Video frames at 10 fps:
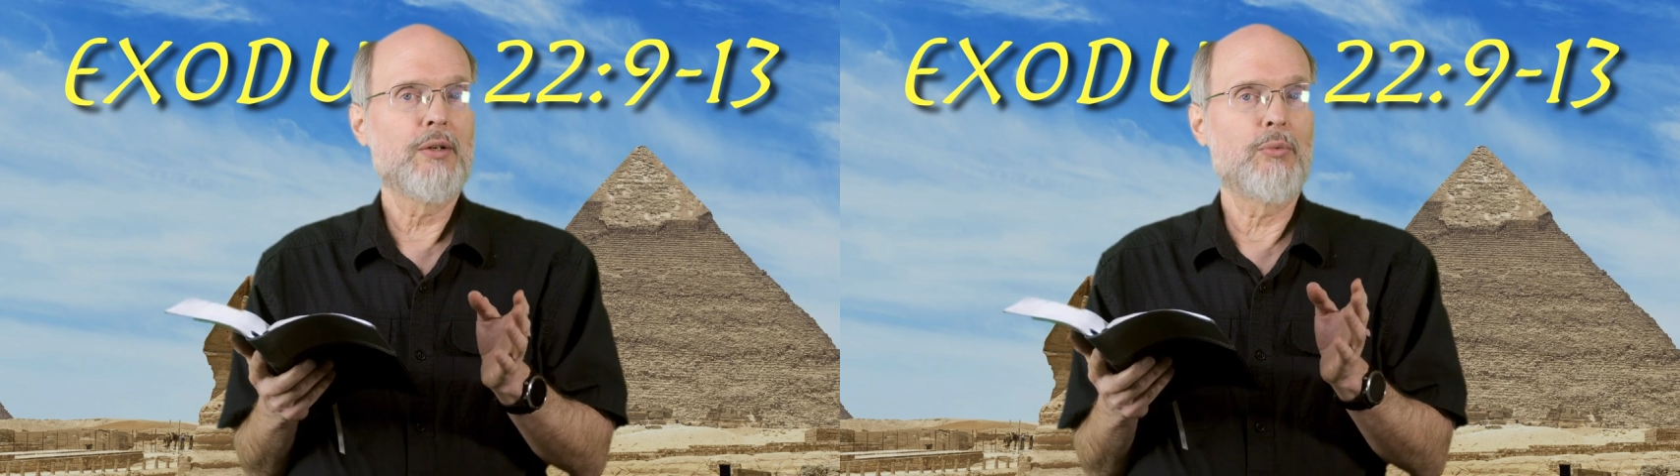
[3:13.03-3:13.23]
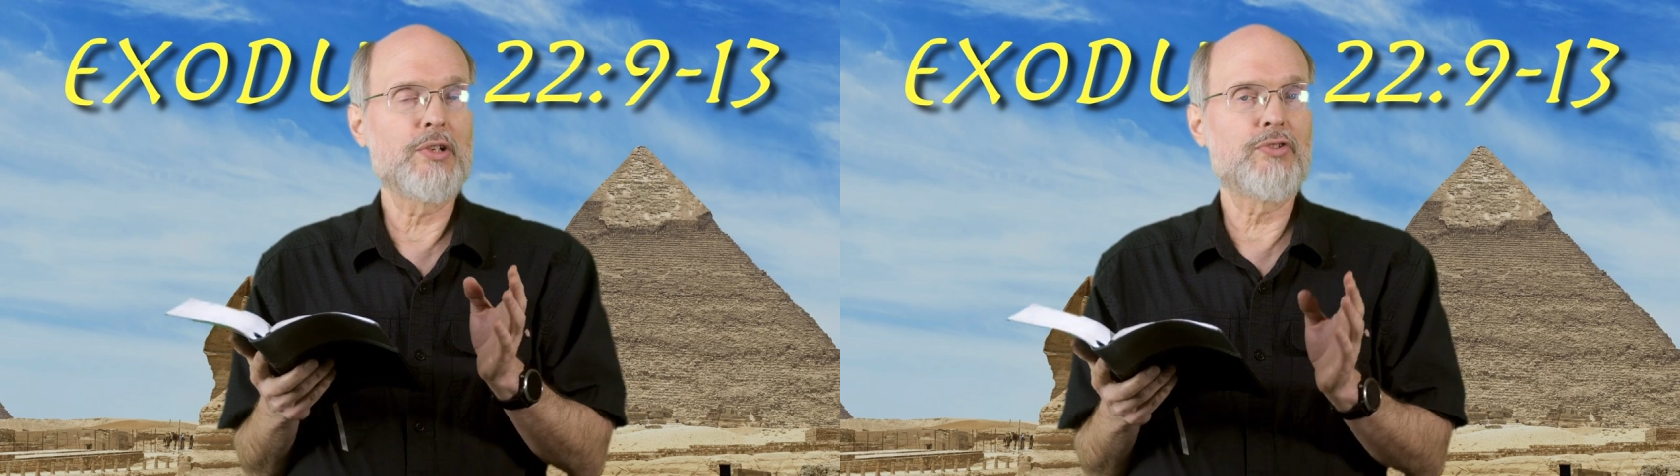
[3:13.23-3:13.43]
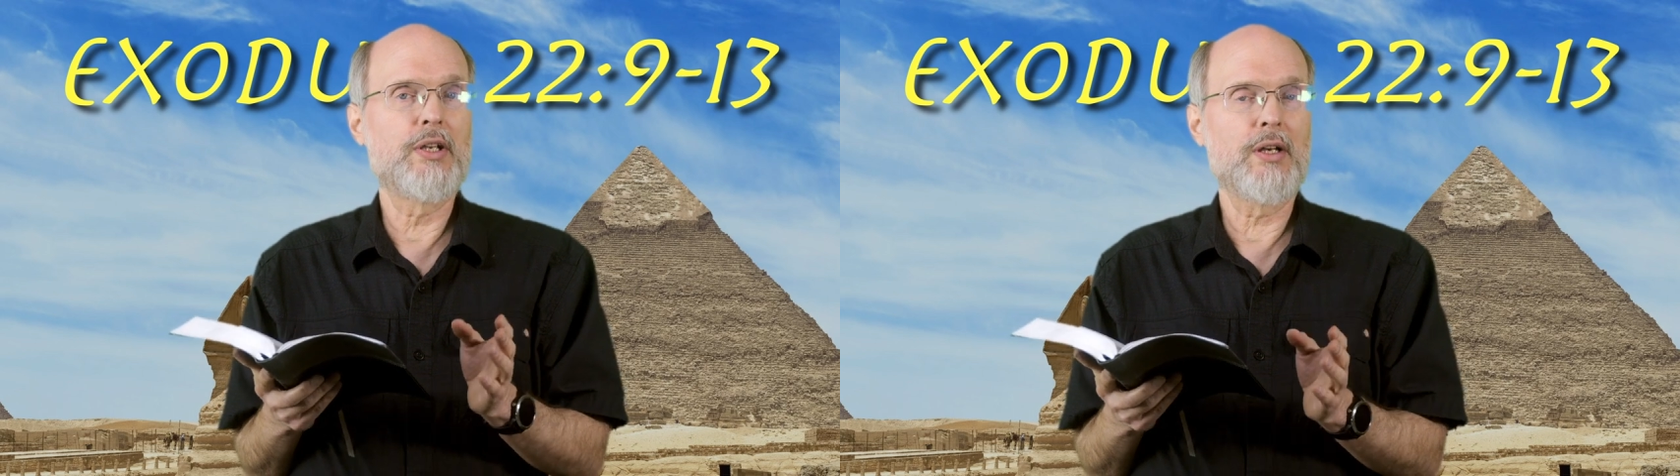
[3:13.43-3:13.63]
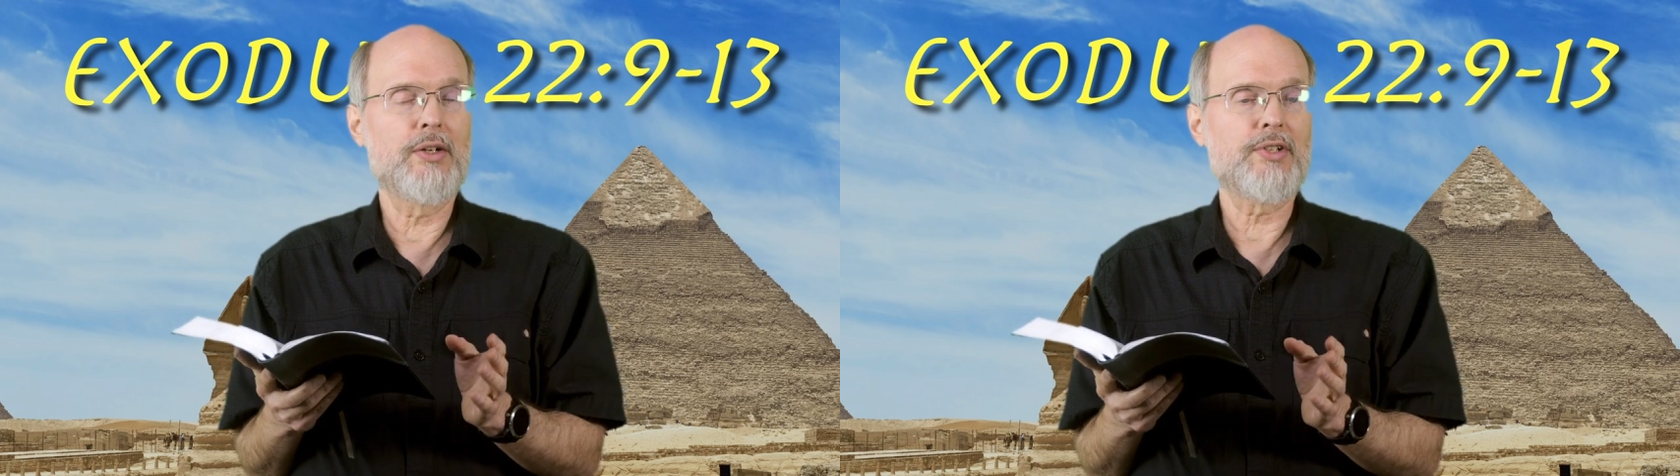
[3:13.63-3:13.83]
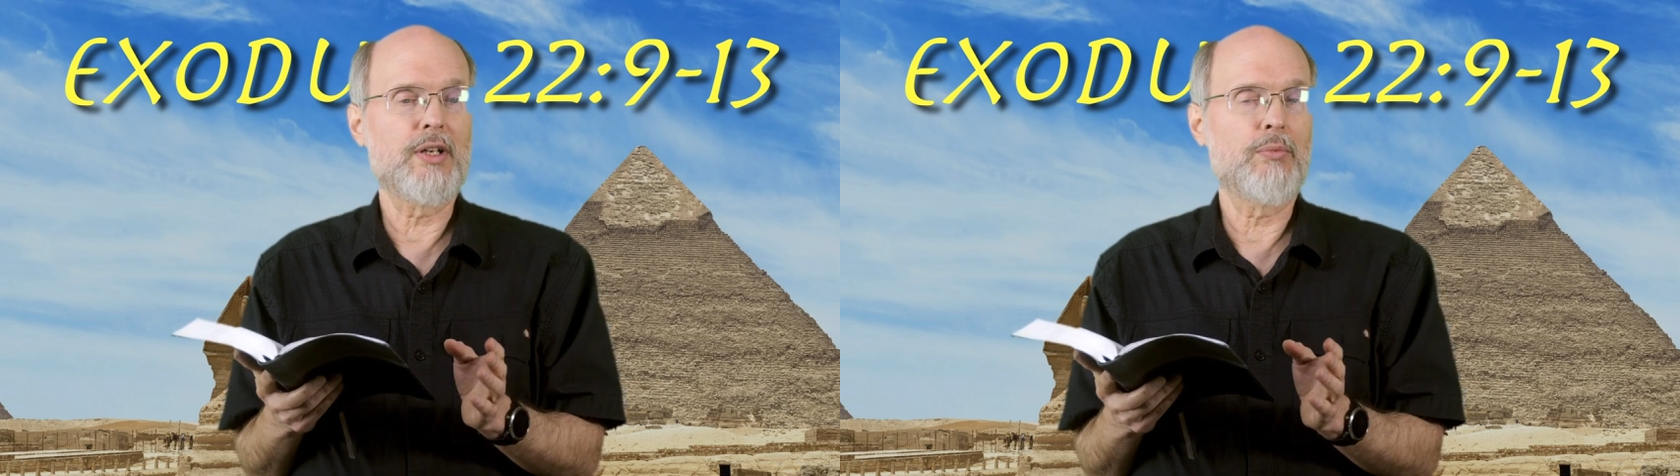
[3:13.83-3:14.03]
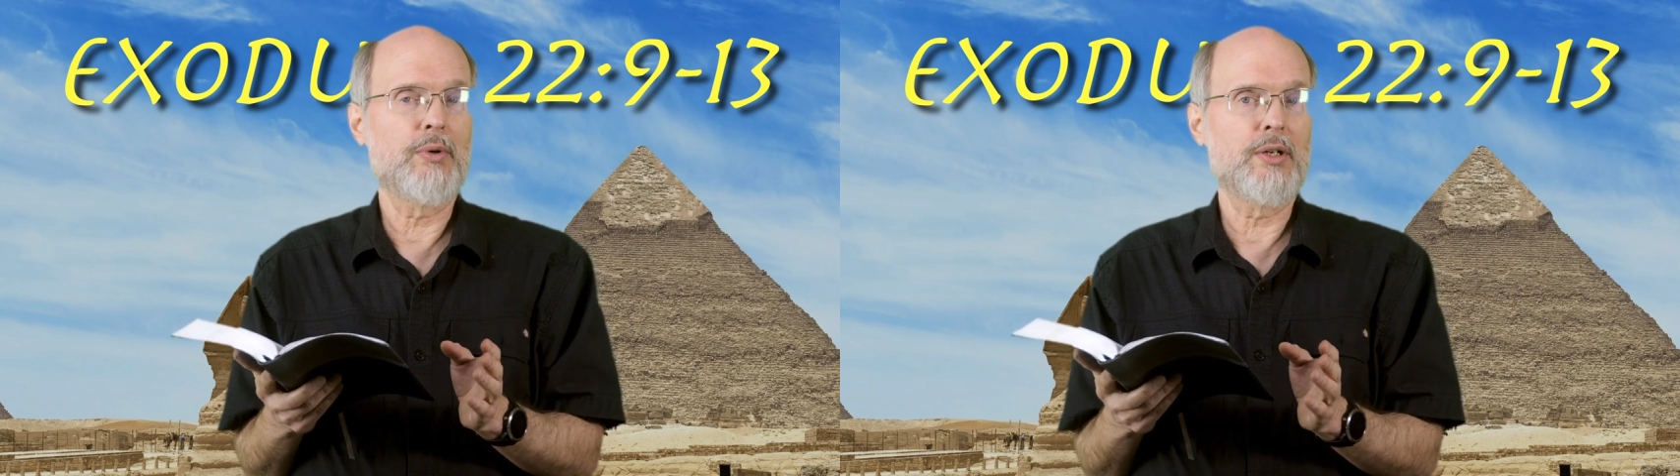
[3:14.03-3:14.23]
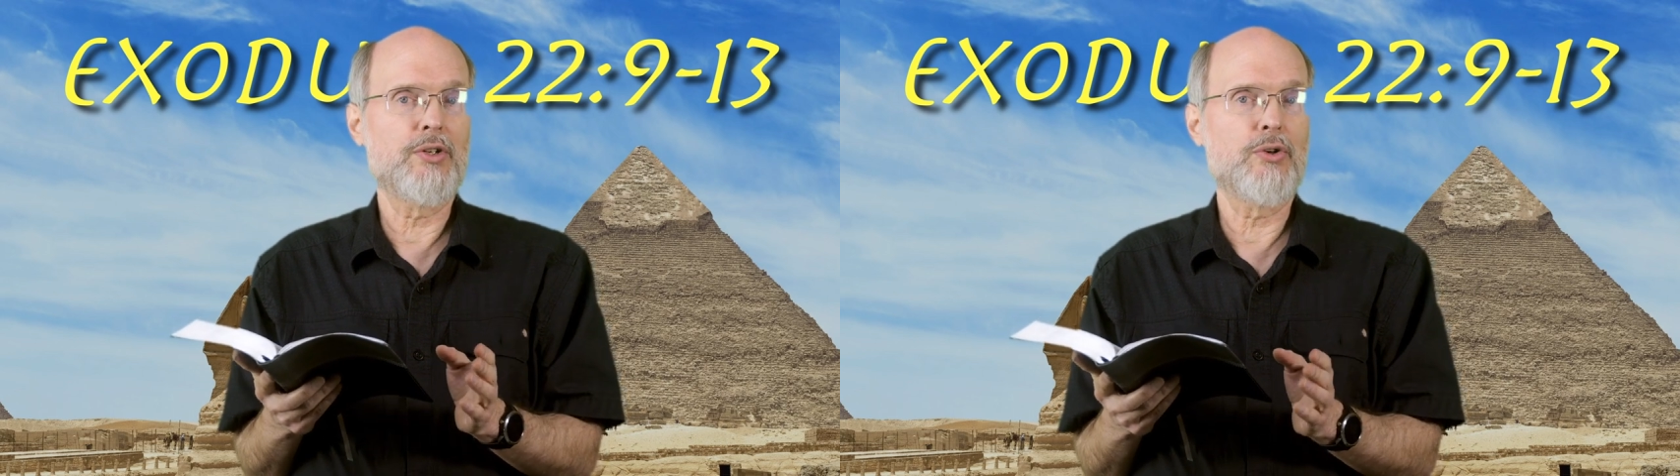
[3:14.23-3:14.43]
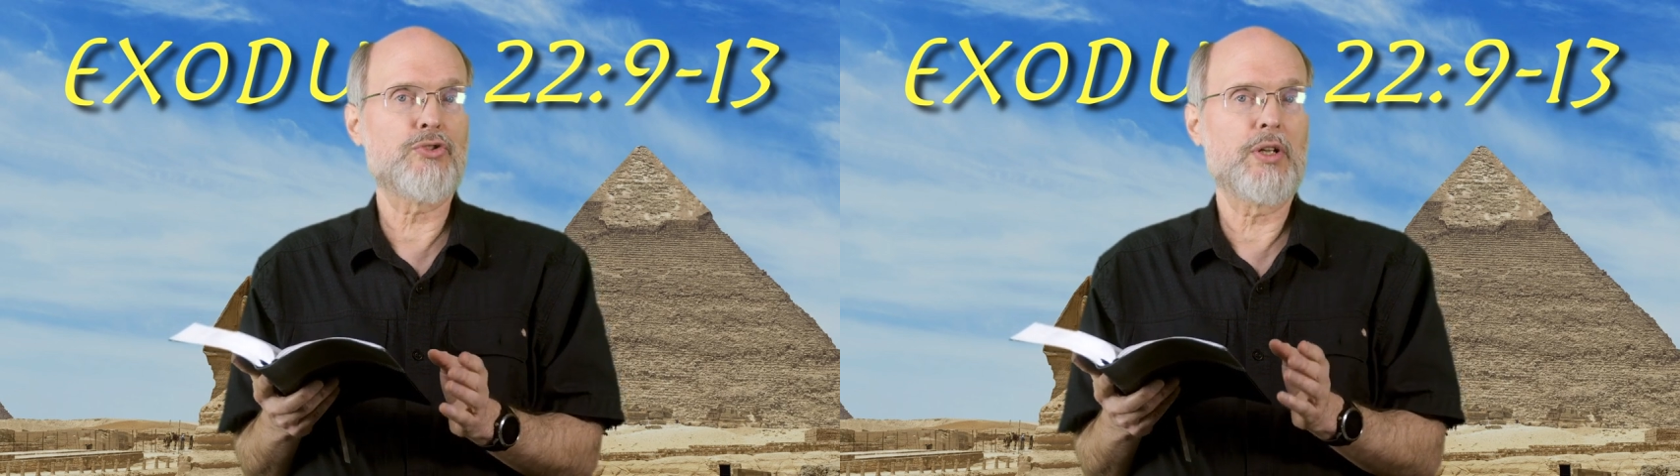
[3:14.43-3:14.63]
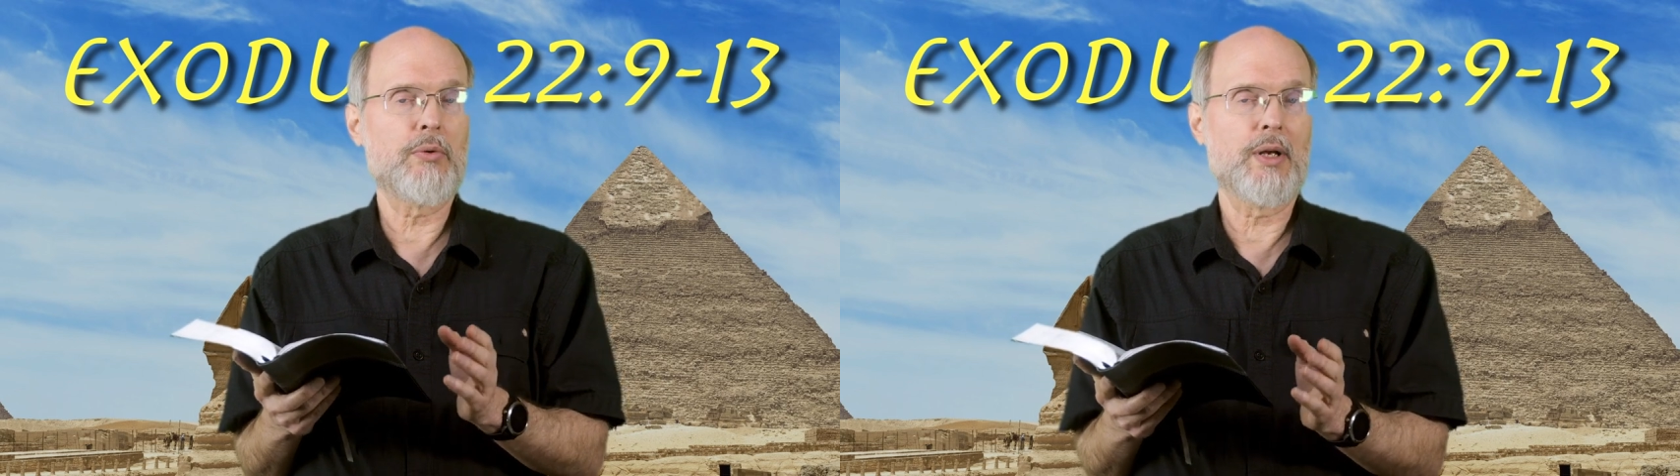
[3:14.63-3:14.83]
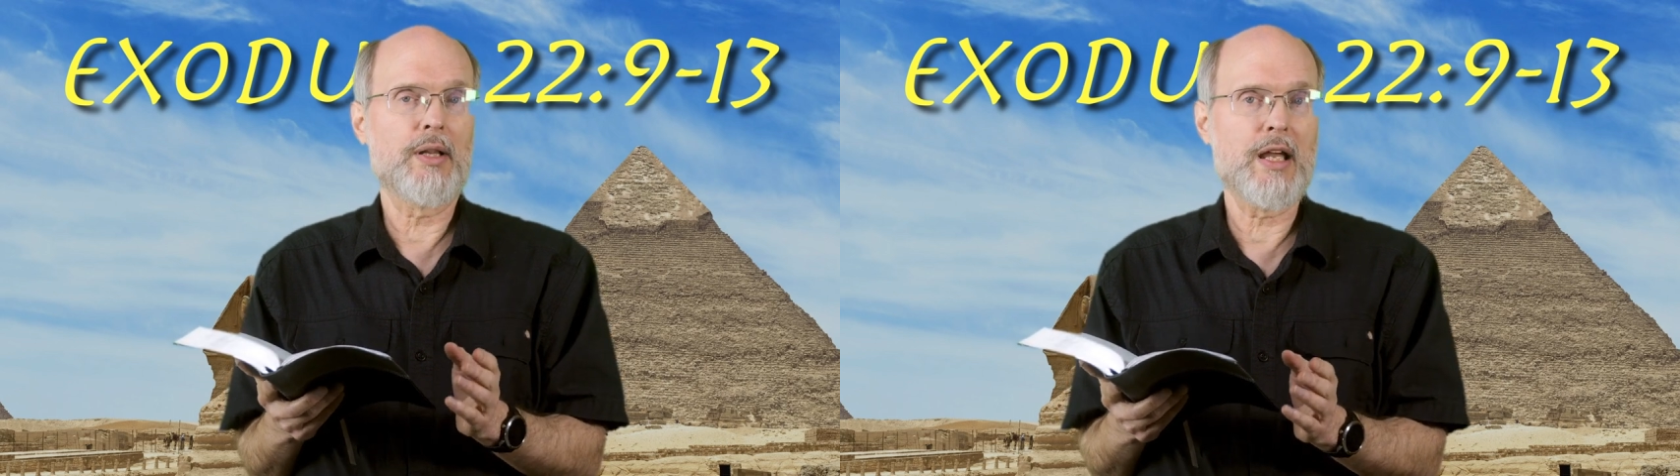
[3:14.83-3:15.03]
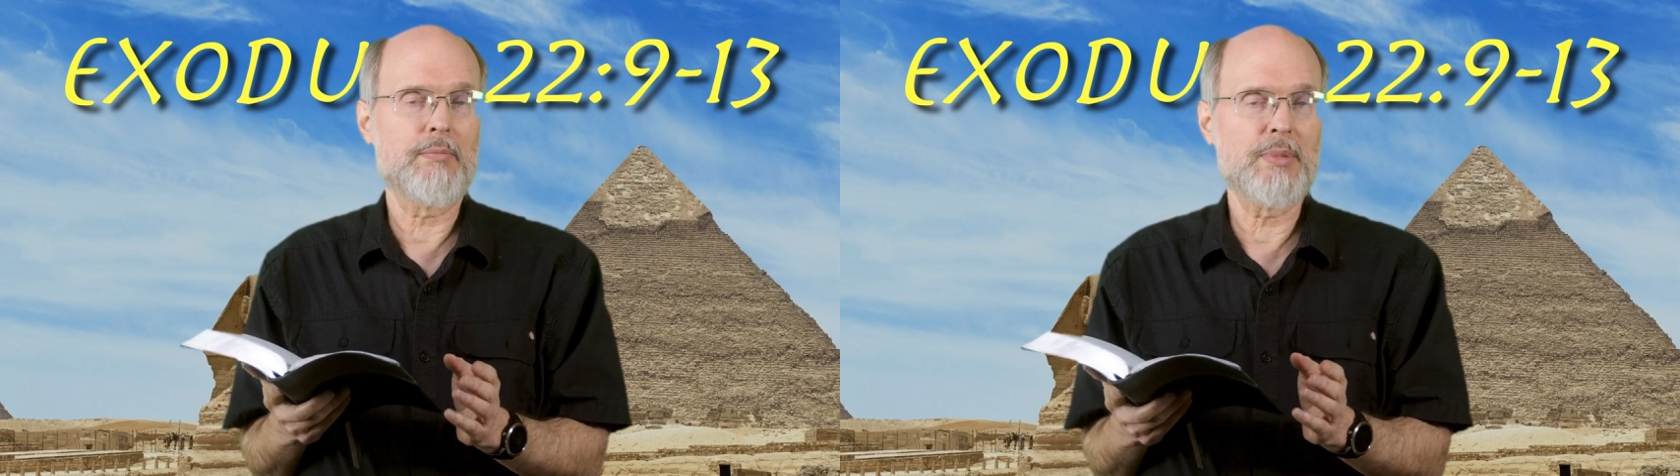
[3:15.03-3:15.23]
was guilty would usually relent,